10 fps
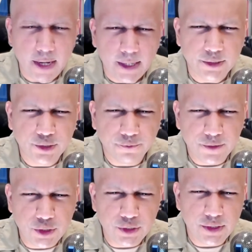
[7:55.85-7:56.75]
The
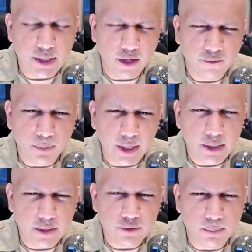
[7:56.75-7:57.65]
sufficiency of
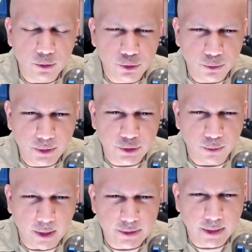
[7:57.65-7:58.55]
plaintiff's emotional
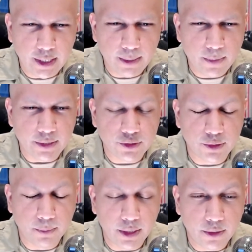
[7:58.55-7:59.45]
distress claim is
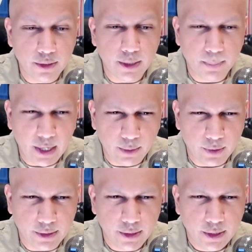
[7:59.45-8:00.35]
similarly
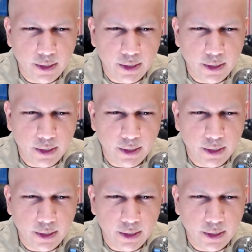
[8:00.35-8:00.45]
apparent.